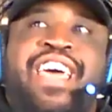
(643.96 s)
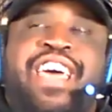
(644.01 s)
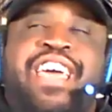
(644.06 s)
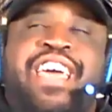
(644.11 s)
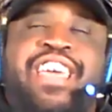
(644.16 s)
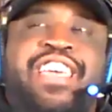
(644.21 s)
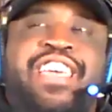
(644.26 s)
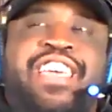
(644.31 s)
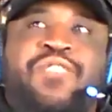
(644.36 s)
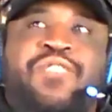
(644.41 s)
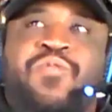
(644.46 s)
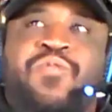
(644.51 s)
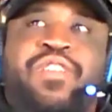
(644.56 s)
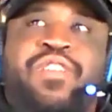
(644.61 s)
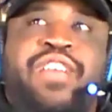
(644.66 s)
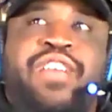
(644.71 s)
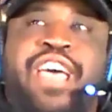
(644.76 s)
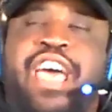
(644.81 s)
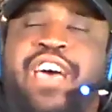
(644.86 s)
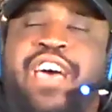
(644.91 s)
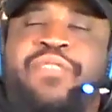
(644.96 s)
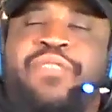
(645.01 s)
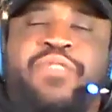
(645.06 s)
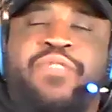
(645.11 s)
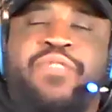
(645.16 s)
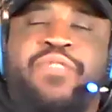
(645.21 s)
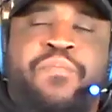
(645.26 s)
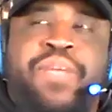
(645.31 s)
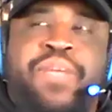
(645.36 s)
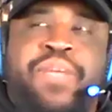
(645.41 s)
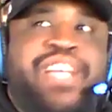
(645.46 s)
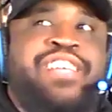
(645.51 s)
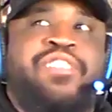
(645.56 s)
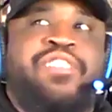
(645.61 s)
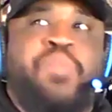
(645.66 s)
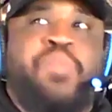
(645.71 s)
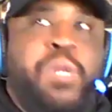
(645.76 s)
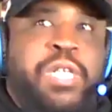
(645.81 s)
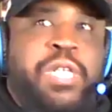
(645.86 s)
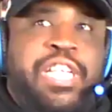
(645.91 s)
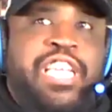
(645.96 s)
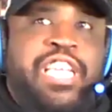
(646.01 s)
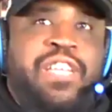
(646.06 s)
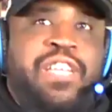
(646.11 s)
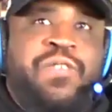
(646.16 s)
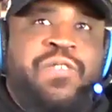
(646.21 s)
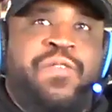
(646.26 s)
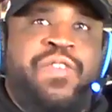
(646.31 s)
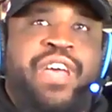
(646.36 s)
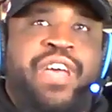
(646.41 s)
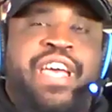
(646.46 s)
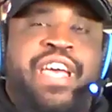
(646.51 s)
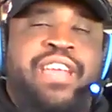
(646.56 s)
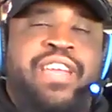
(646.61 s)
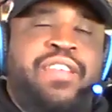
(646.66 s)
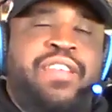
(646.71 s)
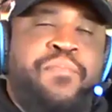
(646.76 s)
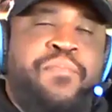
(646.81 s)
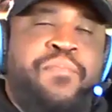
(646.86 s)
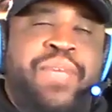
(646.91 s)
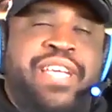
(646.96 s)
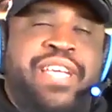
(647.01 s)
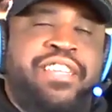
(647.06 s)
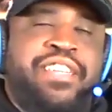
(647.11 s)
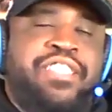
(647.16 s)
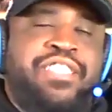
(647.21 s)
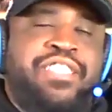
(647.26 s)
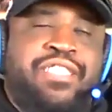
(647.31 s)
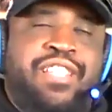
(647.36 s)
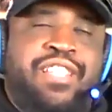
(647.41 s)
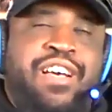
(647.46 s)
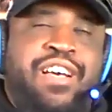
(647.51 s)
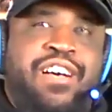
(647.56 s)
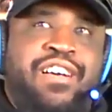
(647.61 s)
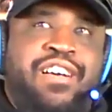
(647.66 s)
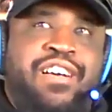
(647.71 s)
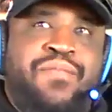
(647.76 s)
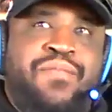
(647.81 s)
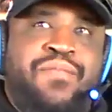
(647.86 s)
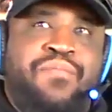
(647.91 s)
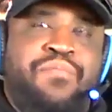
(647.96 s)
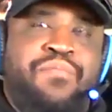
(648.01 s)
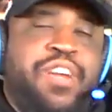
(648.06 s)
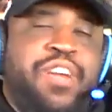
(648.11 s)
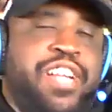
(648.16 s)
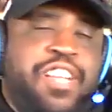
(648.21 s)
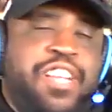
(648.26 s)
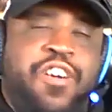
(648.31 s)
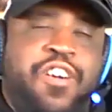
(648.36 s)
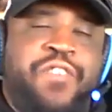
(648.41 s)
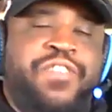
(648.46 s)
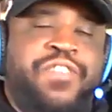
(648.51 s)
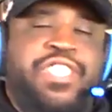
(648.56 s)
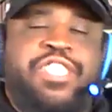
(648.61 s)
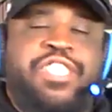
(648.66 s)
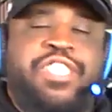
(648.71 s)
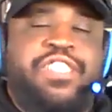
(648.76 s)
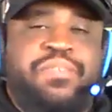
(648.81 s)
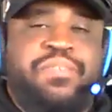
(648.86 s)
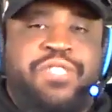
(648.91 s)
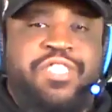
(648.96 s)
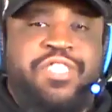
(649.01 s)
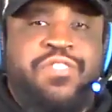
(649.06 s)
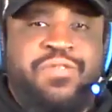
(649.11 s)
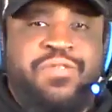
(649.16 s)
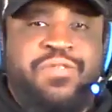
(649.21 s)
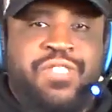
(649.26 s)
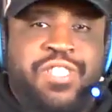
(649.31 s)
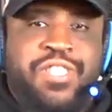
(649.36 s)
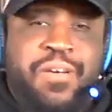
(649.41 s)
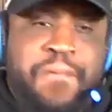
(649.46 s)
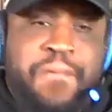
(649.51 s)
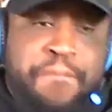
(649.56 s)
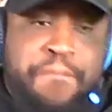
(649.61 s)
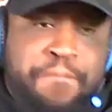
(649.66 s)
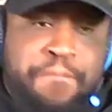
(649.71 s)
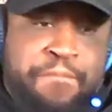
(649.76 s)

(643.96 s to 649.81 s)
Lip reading: He would have had the biggest relief and the biggest monkey off the chip too. So